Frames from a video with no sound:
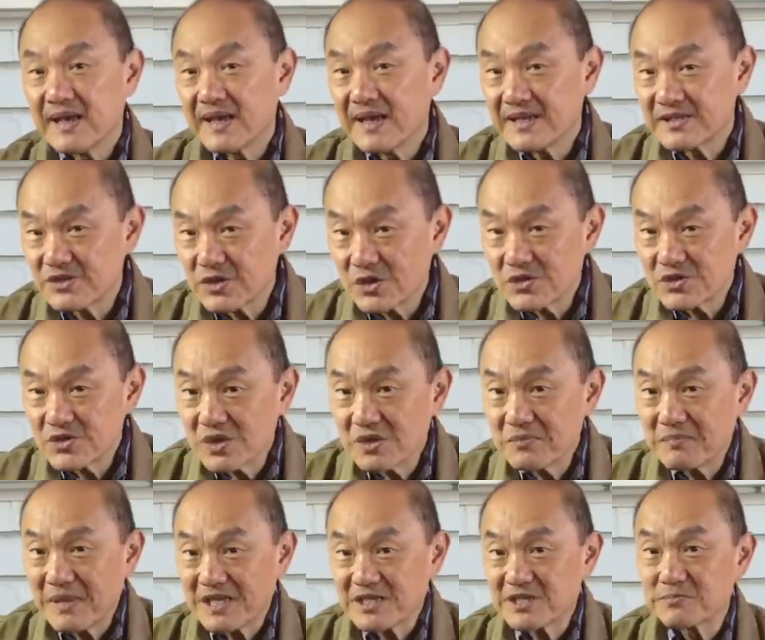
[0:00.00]
It's also
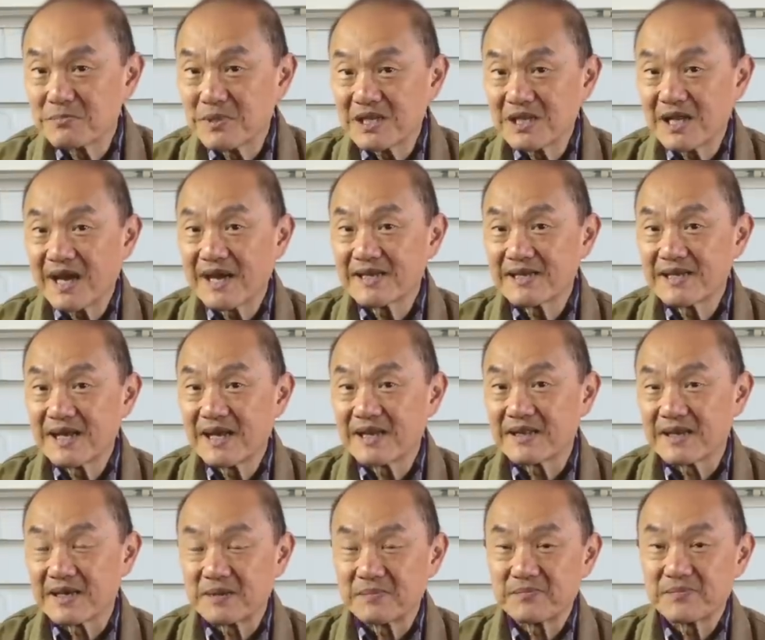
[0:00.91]
a much maligned
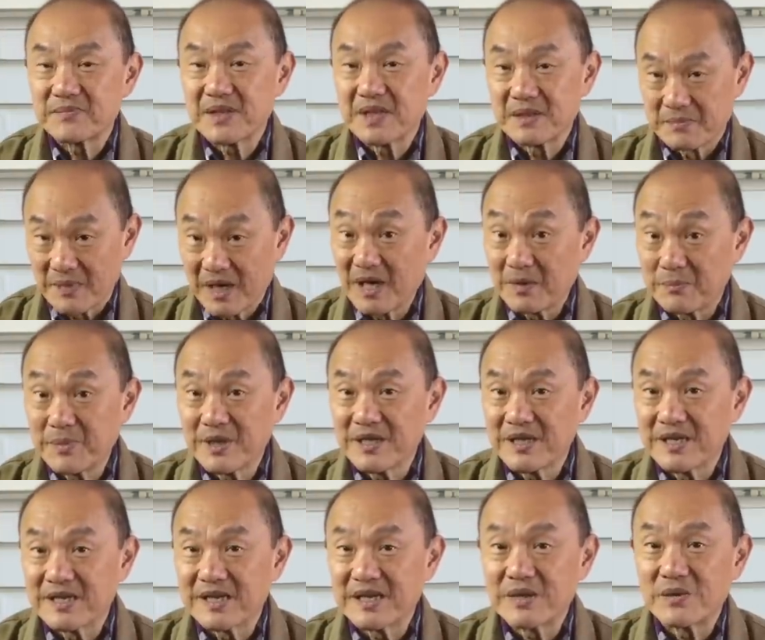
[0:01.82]
leather, in my
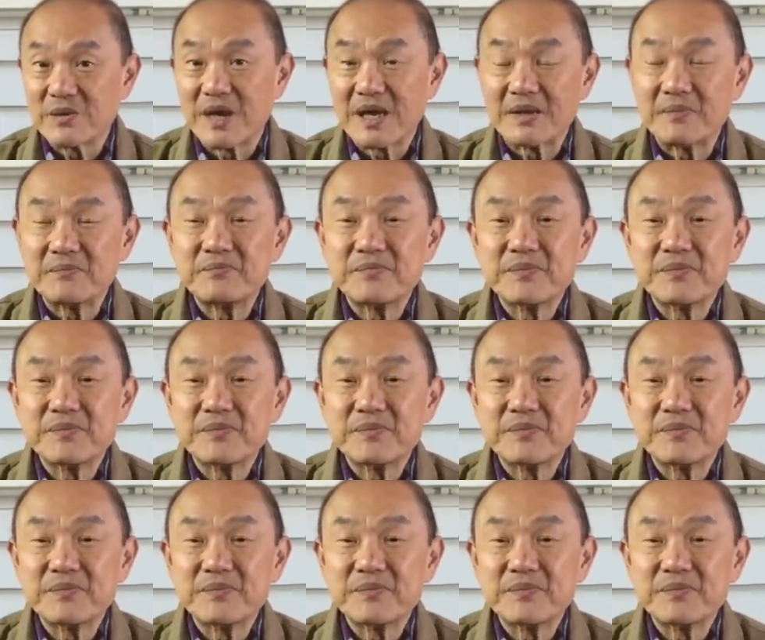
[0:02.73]
opinion anyway.